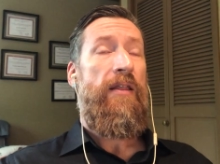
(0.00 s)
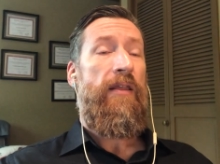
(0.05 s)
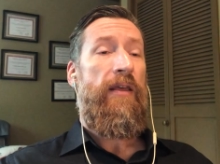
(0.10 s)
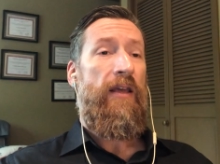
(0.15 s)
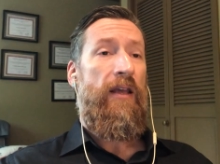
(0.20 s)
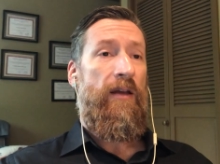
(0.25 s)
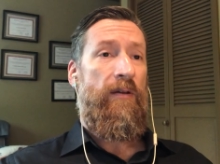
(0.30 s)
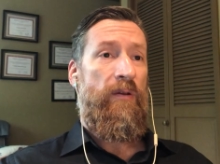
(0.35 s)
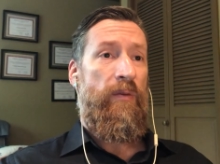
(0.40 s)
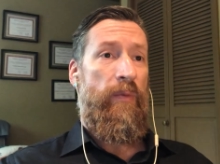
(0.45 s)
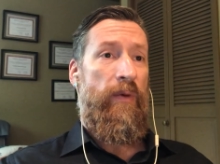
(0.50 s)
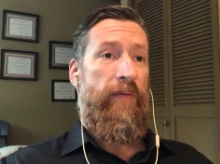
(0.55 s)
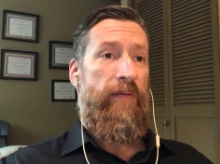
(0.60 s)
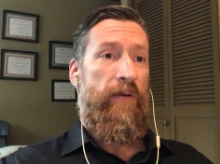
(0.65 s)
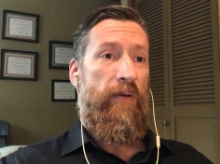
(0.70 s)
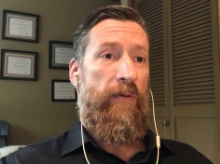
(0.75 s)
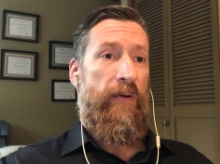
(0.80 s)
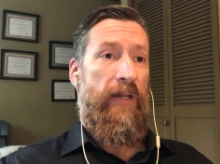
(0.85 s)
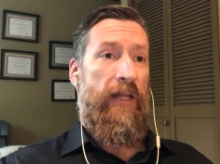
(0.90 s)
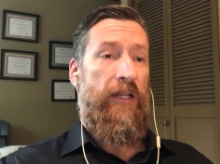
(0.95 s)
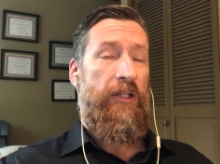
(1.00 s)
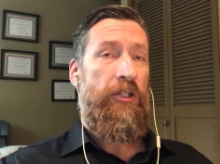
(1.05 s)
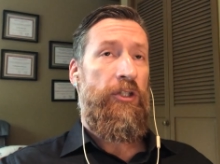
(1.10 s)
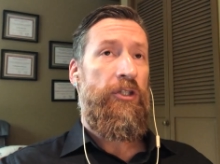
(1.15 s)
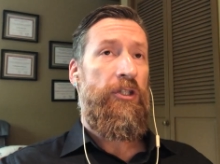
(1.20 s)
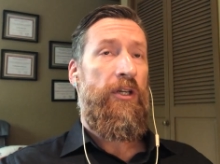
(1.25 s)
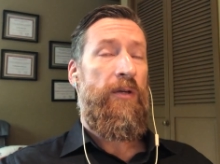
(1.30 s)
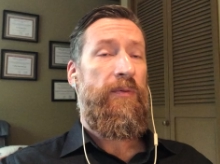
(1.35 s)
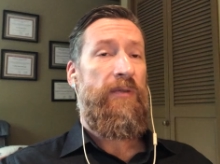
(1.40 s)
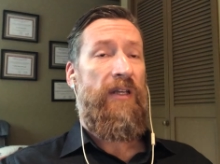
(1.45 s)
They come to me for
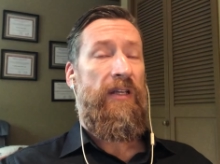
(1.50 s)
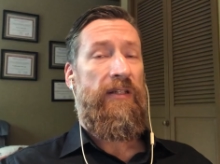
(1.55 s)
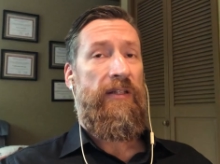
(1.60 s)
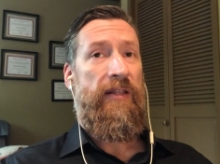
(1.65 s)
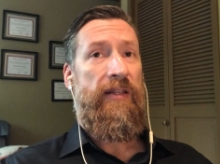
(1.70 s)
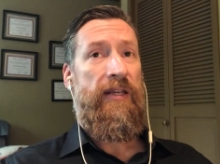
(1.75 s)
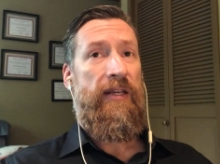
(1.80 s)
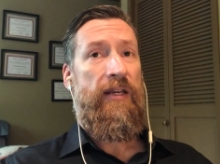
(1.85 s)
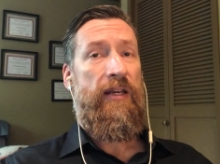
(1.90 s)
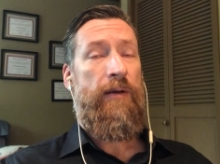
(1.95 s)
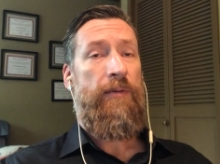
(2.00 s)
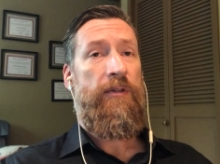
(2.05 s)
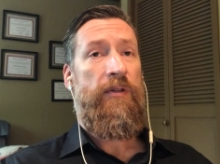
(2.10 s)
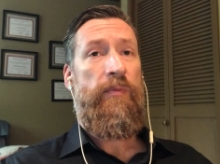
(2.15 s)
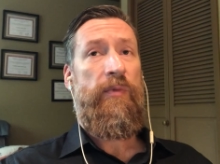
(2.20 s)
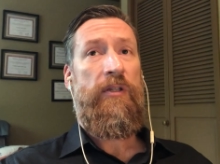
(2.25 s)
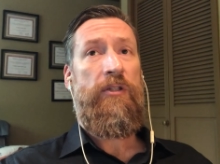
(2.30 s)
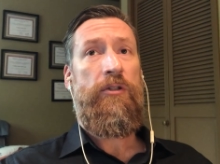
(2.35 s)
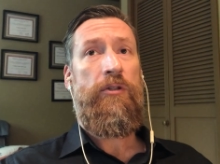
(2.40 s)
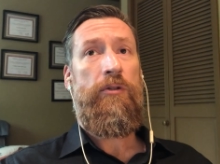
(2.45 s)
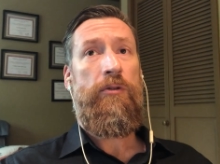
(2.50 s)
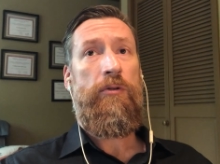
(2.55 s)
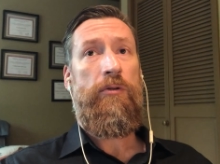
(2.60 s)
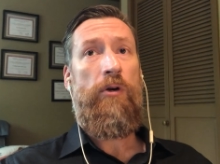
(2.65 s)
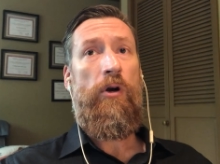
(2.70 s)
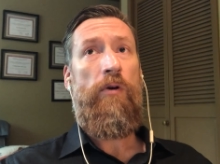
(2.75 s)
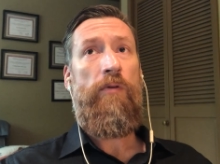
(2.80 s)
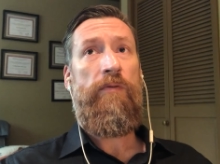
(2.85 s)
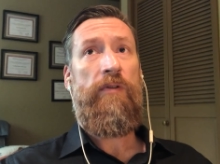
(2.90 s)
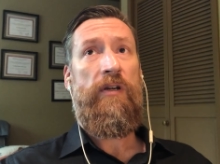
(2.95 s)
relationships, and they come to me to
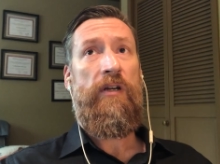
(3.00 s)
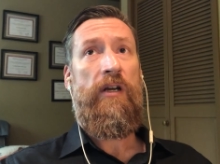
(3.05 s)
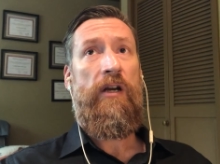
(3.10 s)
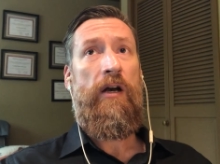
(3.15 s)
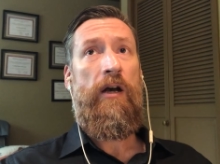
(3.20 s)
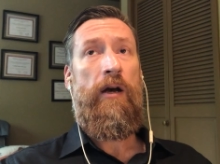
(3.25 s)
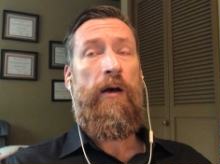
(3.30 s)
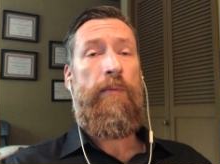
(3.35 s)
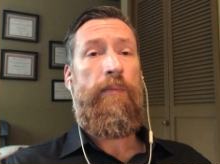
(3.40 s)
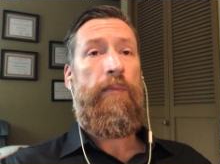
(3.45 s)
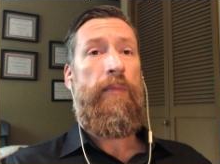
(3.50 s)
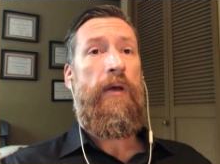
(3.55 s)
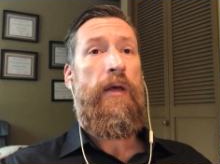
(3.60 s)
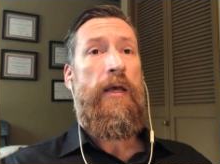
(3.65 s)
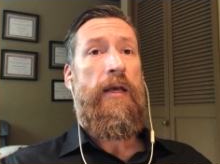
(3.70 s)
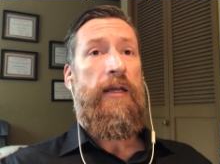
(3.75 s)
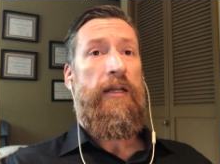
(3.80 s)
overcome